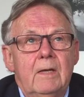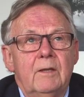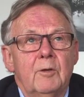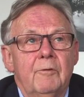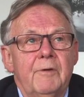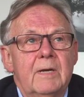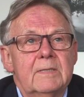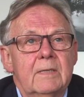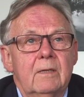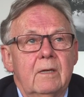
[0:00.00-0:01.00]
In
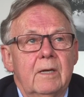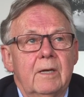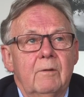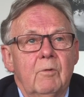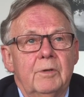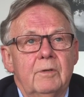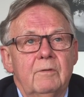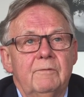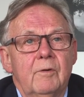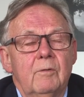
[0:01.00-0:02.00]
2000 I wanted
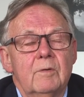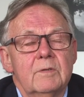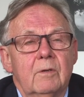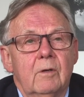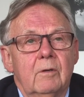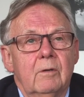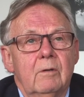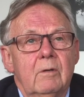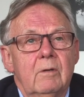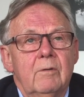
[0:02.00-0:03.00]
to focus
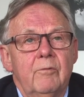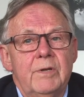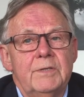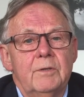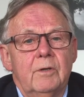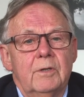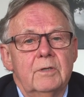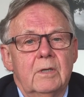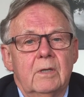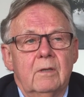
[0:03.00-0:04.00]
on
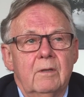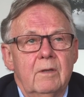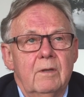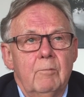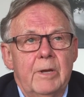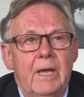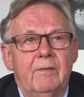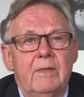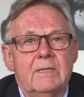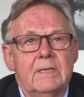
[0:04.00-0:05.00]
research and we
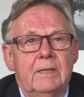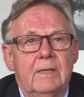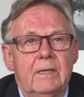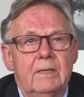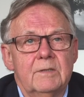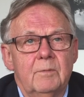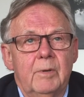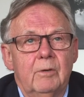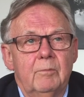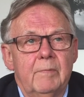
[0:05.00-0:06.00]
had these ideas
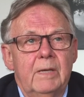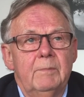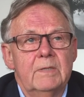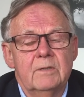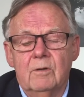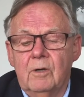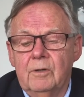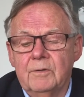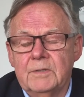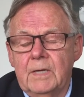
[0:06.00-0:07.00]
about maybe
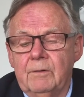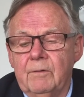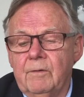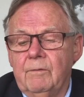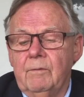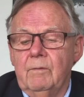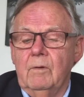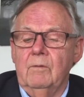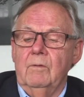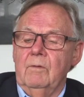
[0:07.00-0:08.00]
start a center
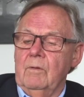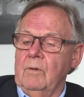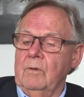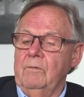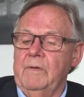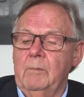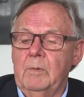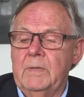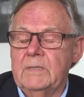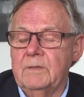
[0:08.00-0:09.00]
on, on
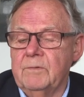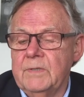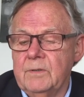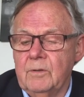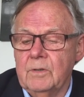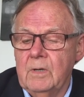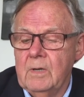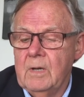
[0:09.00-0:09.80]
family business research.